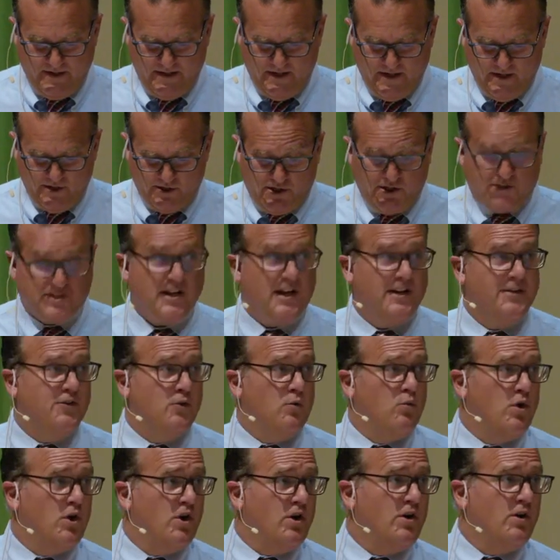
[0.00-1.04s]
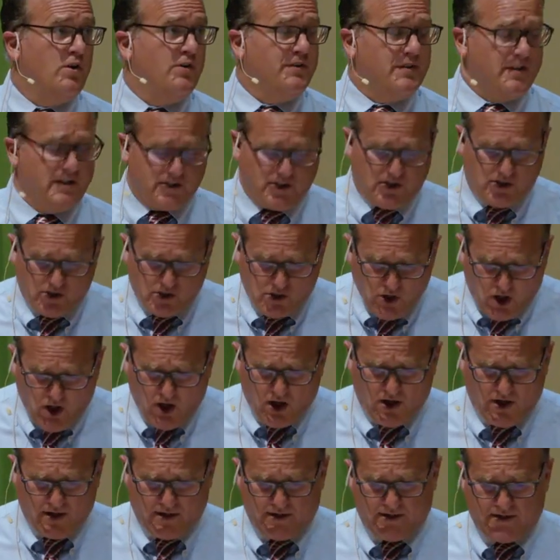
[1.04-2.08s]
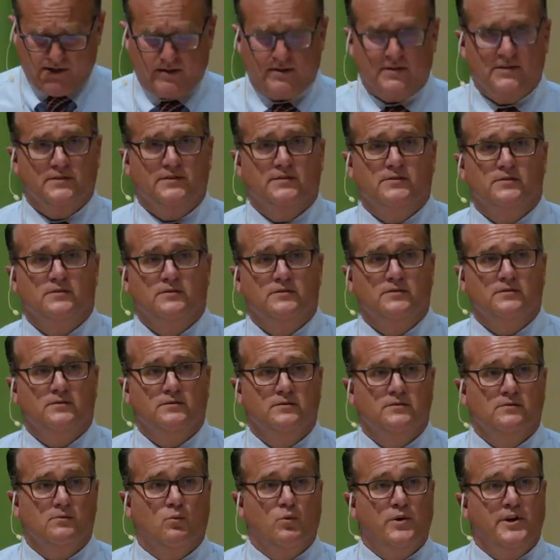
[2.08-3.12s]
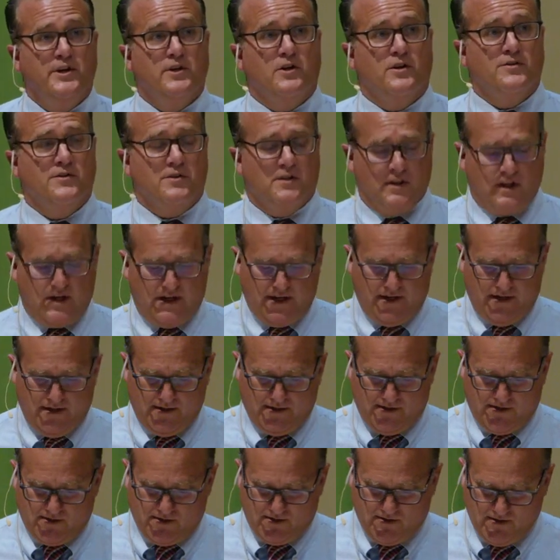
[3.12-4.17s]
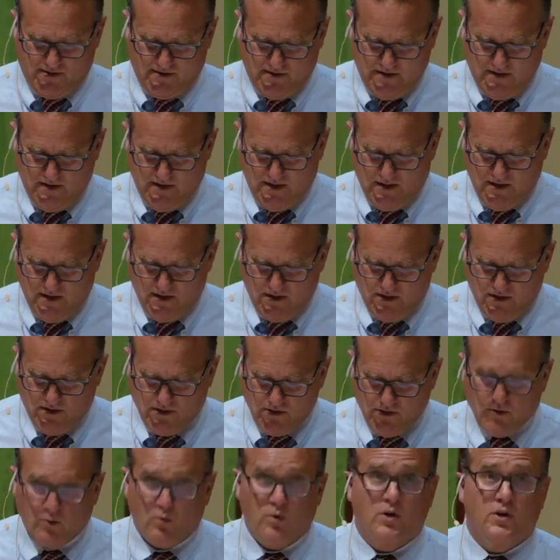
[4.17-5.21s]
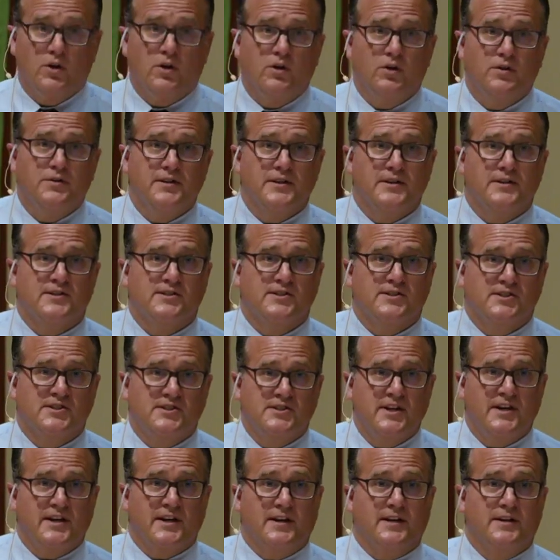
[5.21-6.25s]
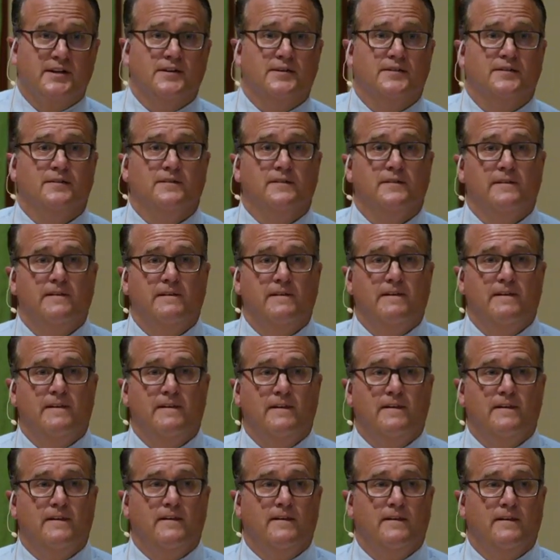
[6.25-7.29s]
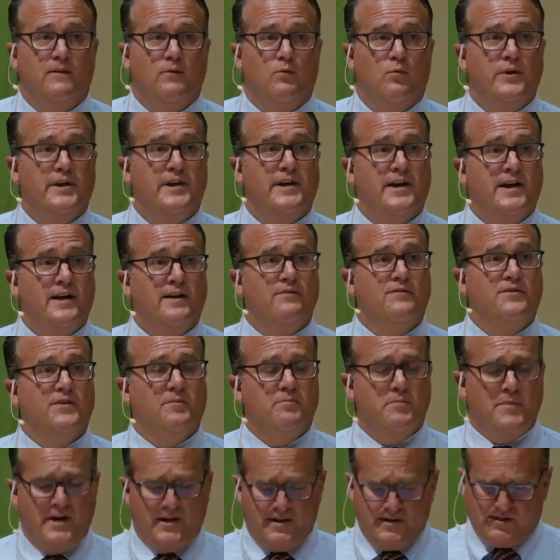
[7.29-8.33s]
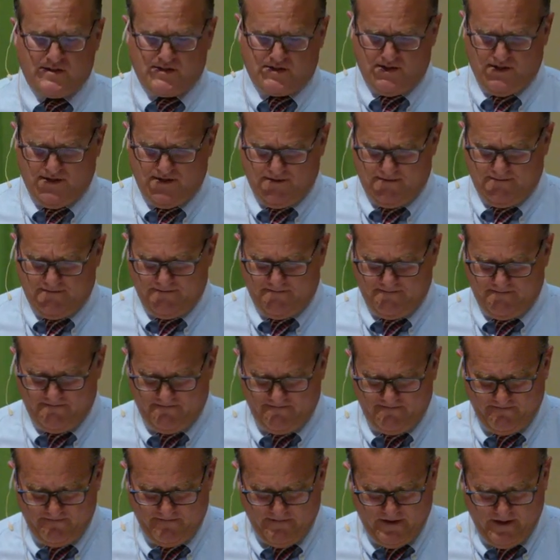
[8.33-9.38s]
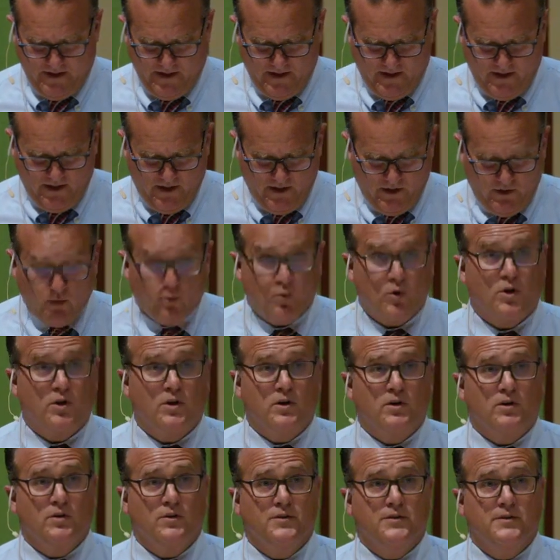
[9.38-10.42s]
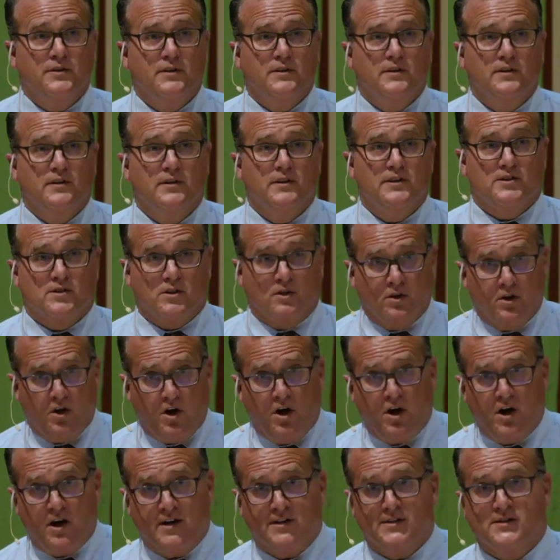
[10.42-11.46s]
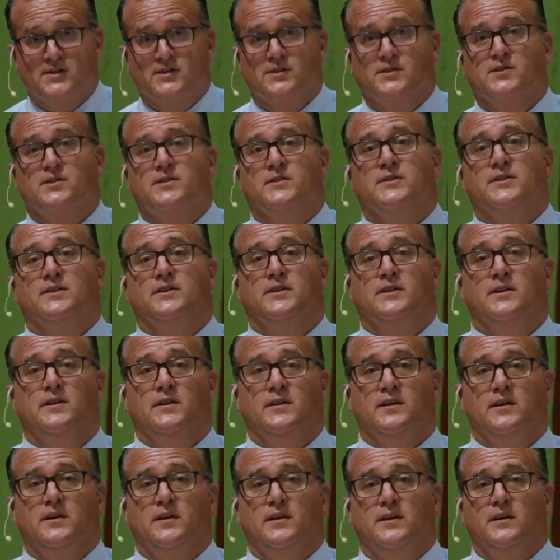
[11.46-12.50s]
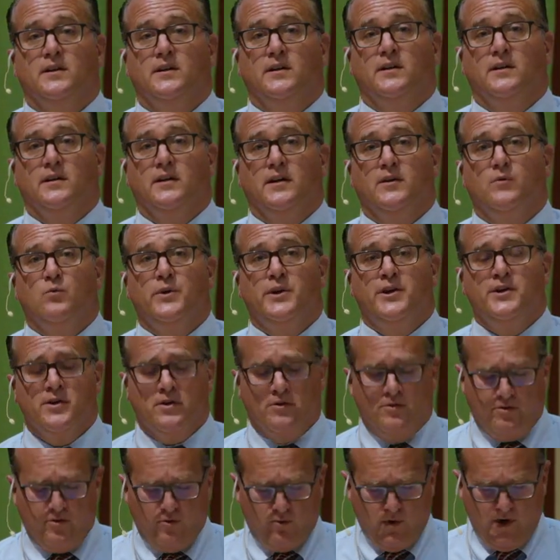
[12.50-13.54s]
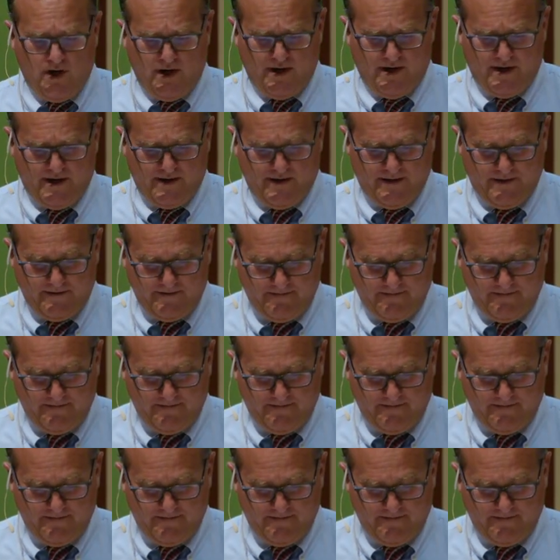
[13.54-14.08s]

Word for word: She said, The world is dark. We are the light. The world is sick. We have the medicine. The world is lost, and we know the way.